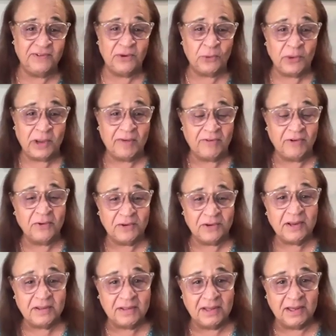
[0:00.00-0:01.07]
we are very
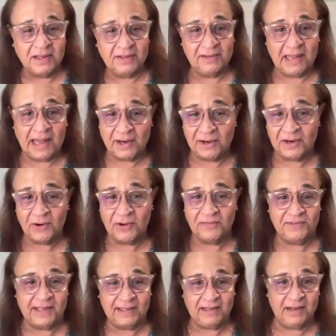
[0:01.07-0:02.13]
near that. I don't know if
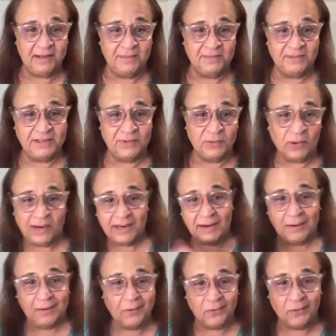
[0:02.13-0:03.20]
that comes in one
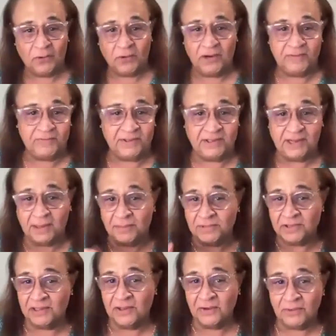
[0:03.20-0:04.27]
go or if it comes
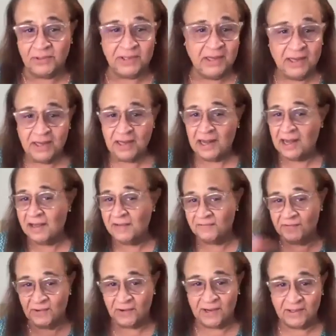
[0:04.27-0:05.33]
slowly. I have
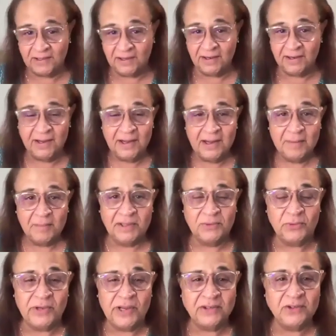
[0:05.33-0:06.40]
no idea. But
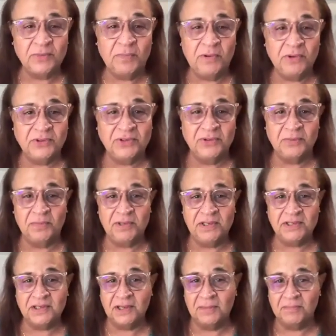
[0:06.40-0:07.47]
we are supposed to be
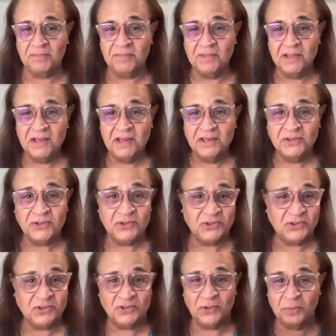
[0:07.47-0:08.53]
some
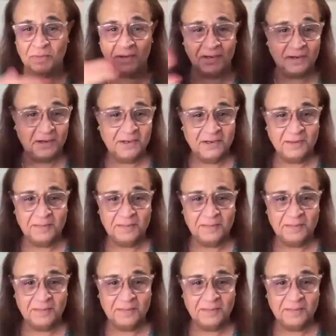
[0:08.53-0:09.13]
super